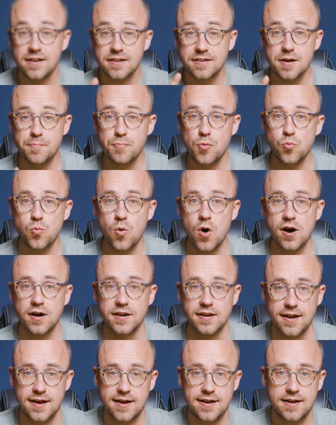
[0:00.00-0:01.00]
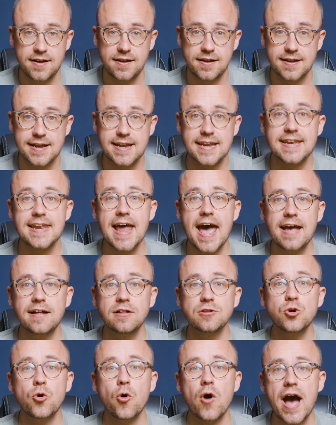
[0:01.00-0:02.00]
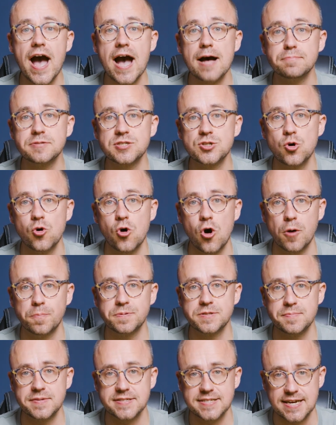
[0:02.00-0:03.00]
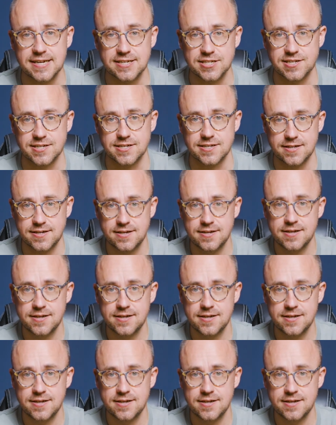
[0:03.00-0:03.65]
Number 1. Nail your App Store optimization.